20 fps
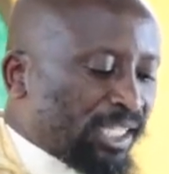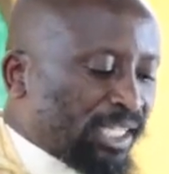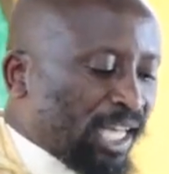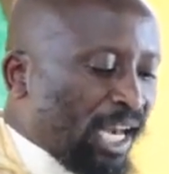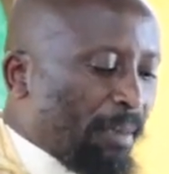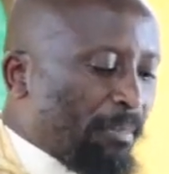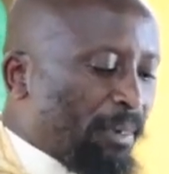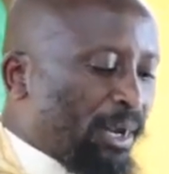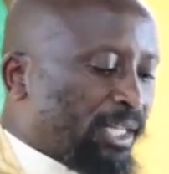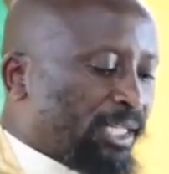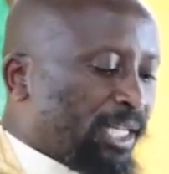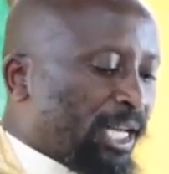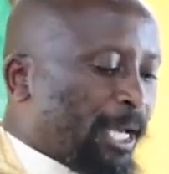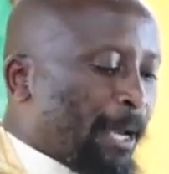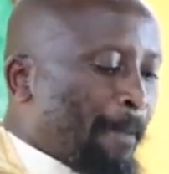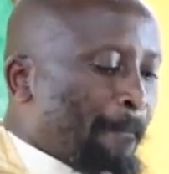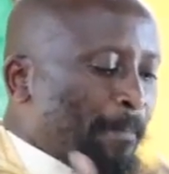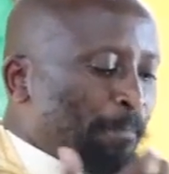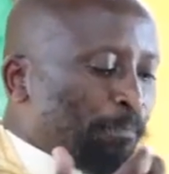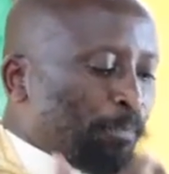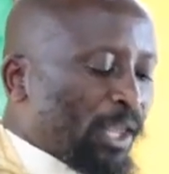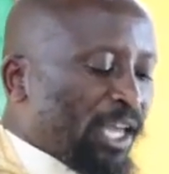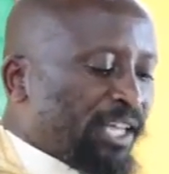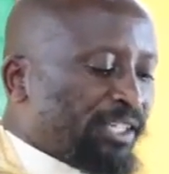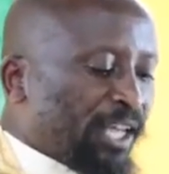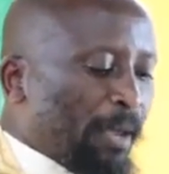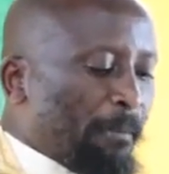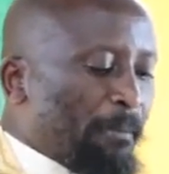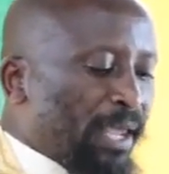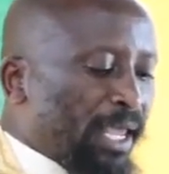celebrated
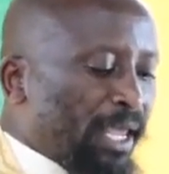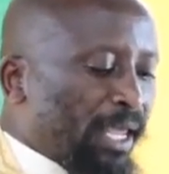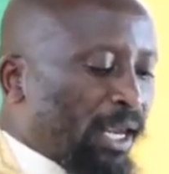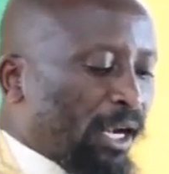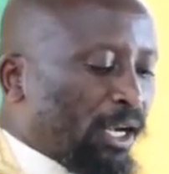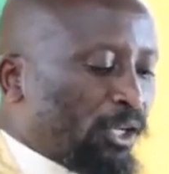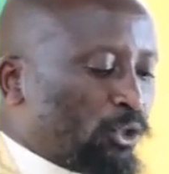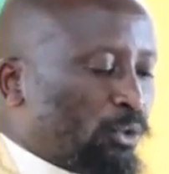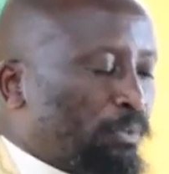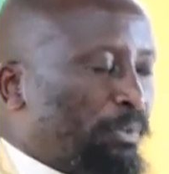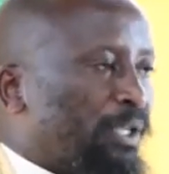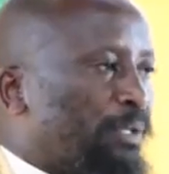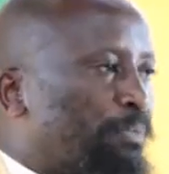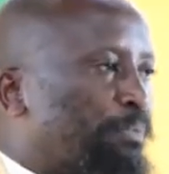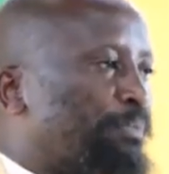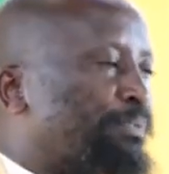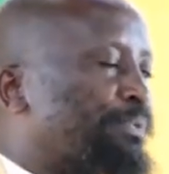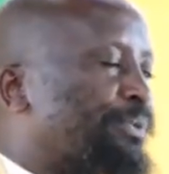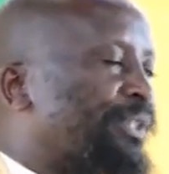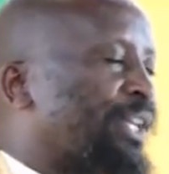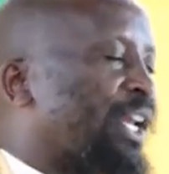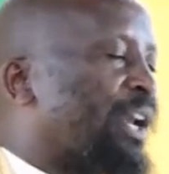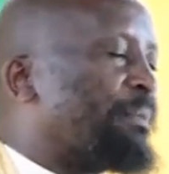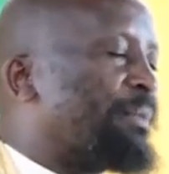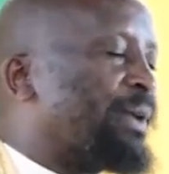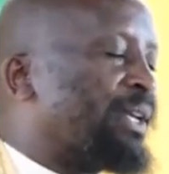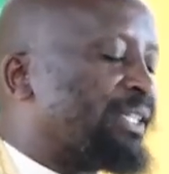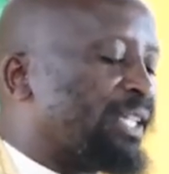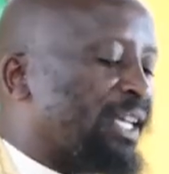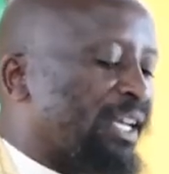as a meal to be
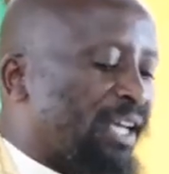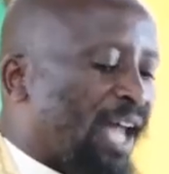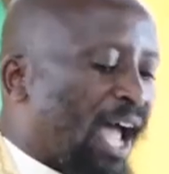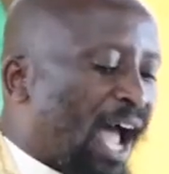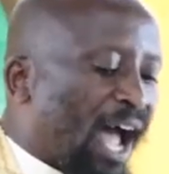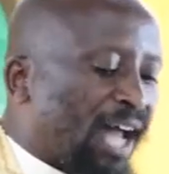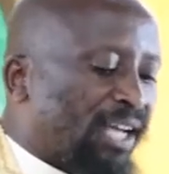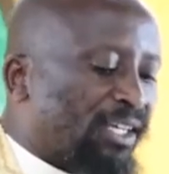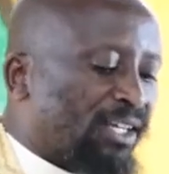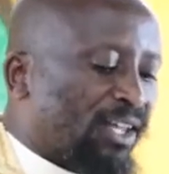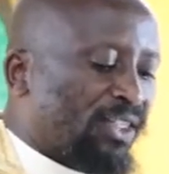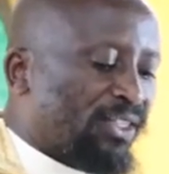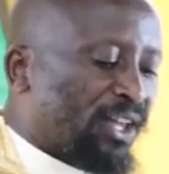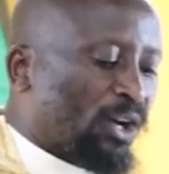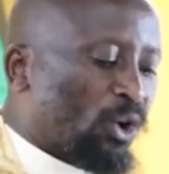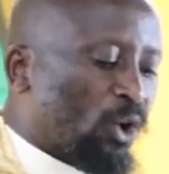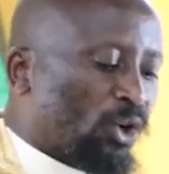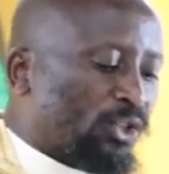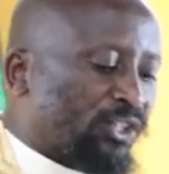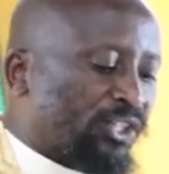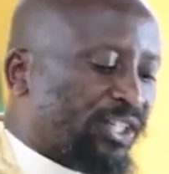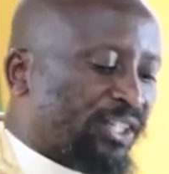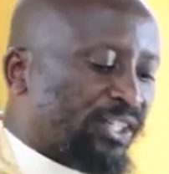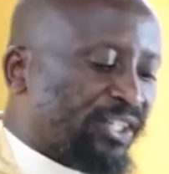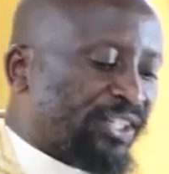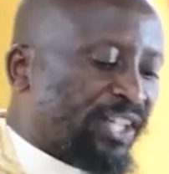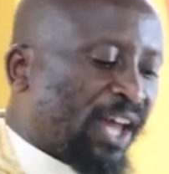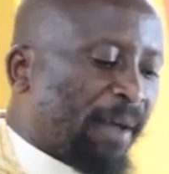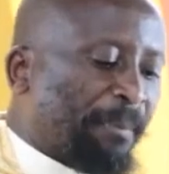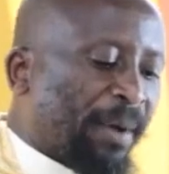celebrated at the
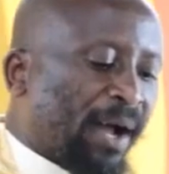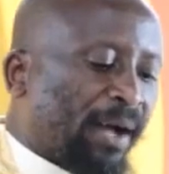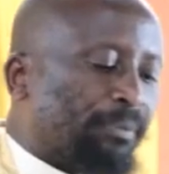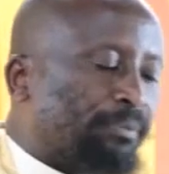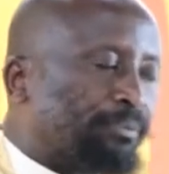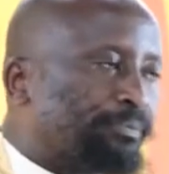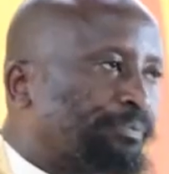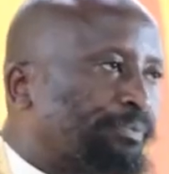Lord's Supper.